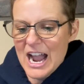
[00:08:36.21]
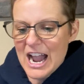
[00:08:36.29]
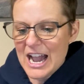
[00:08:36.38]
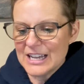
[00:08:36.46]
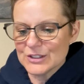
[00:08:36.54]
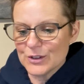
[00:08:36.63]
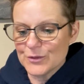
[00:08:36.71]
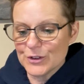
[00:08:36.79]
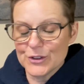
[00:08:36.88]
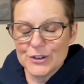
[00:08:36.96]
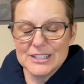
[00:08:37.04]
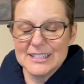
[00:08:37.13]
It sold for
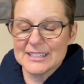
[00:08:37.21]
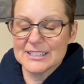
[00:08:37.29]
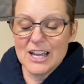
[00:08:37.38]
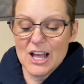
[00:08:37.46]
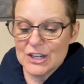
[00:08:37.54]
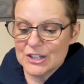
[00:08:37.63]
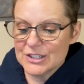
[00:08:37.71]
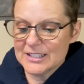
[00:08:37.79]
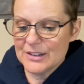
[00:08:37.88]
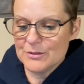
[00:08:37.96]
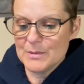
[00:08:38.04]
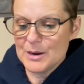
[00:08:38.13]
$36,
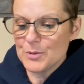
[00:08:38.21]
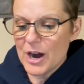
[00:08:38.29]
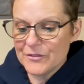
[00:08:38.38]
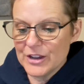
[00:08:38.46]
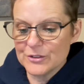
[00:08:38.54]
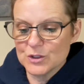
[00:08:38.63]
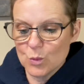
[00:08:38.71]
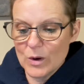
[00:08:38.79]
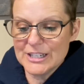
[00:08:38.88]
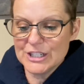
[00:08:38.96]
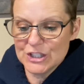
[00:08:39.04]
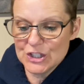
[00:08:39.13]
giving me a profit of
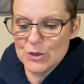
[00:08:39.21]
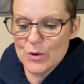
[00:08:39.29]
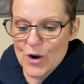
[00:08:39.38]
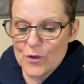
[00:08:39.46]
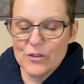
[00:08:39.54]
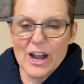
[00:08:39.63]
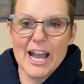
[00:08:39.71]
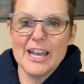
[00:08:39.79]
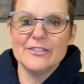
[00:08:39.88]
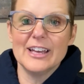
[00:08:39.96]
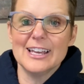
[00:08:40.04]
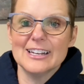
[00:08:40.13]

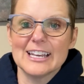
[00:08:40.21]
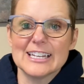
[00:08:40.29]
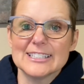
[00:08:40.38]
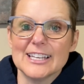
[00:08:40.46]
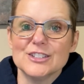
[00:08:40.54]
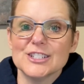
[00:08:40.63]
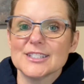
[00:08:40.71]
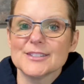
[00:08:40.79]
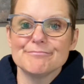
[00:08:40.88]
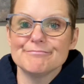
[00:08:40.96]
$22.05. And like I said, just